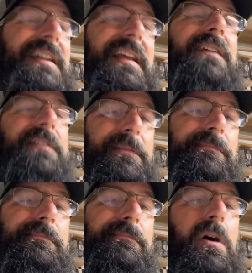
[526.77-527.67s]
of heavy.
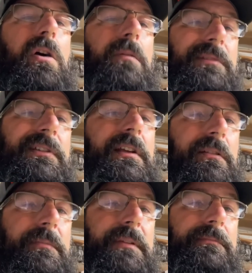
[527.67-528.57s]
My arm is
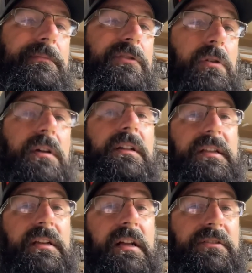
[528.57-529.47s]
killing me. So I'm gonna
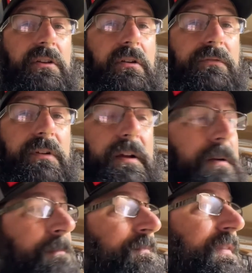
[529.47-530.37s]
let you guys go for
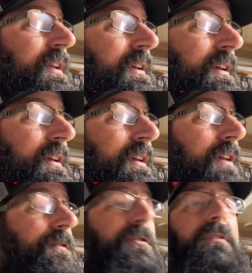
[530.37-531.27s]
now.
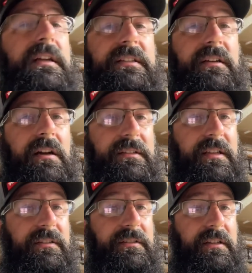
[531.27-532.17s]
If you do like the
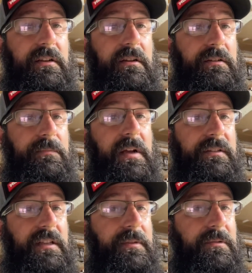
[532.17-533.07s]
content you see here on the
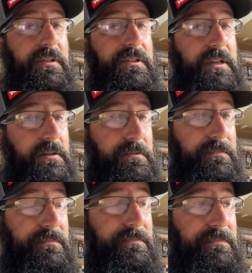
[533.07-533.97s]
Mount Tammany Ridge channel,
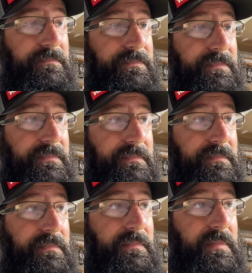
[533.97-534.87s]

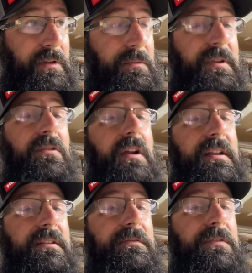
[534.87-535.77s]
it would be
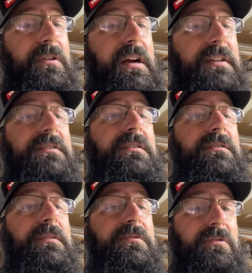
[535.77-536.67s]
great if you guys
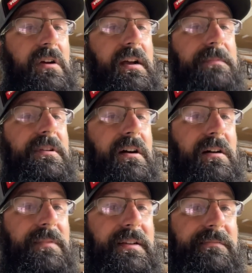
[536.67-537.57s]
could subscribe,
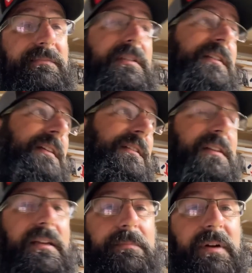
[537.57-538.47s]
comment, hit that
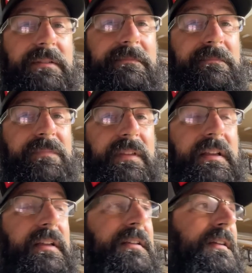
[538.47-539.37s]
like button,
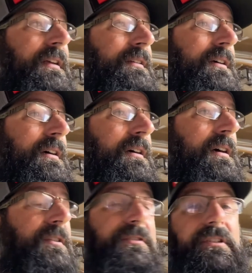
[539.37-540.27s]
and uh,
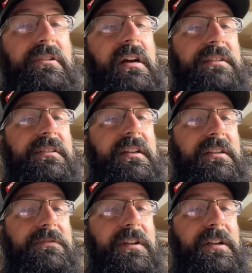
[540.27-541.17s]
I'll see you guys on the
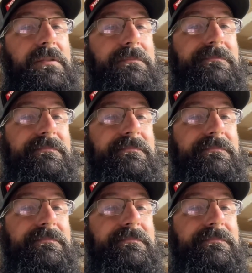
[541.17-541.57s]
next video.